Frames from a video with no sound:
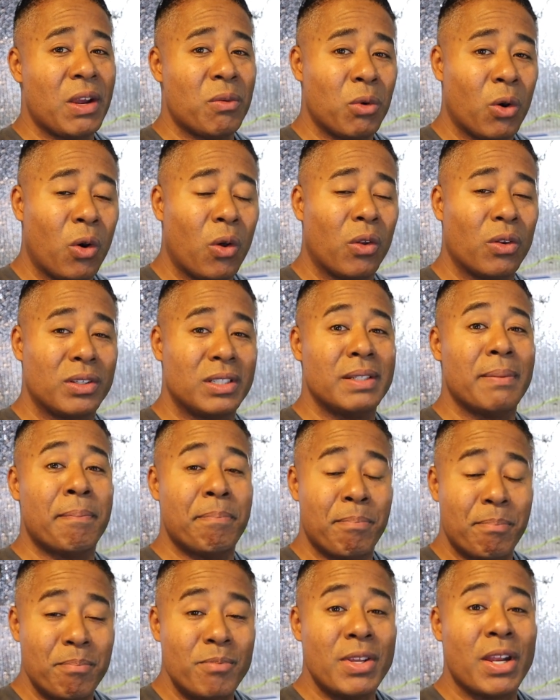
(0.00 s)
they will,
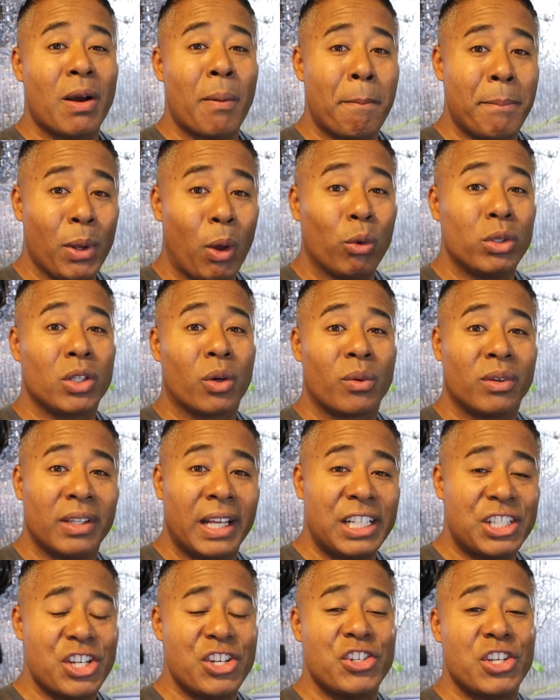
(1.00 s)
you know, build a
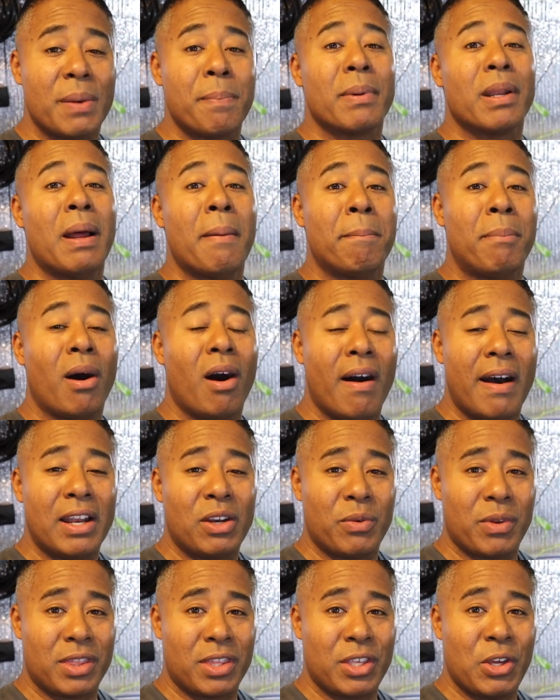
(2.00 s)
relationship and a
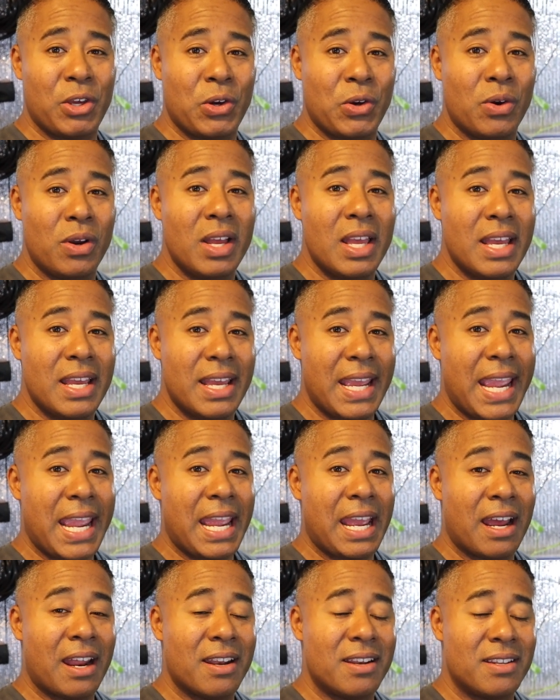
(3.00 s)
bond with you,
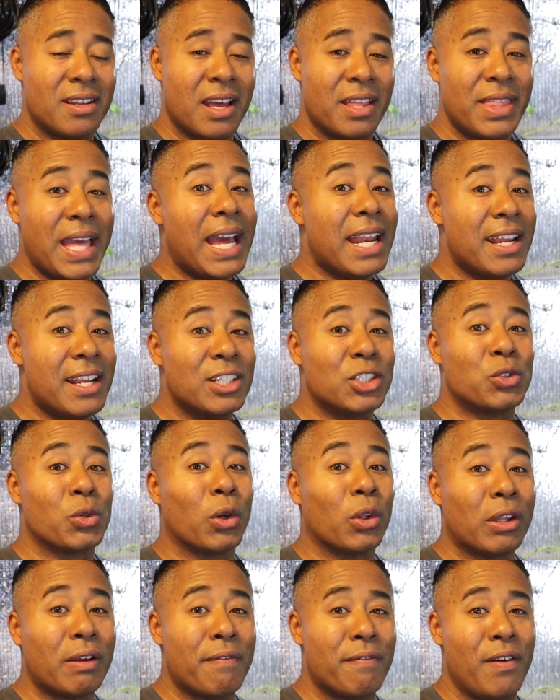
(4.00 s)
and that is really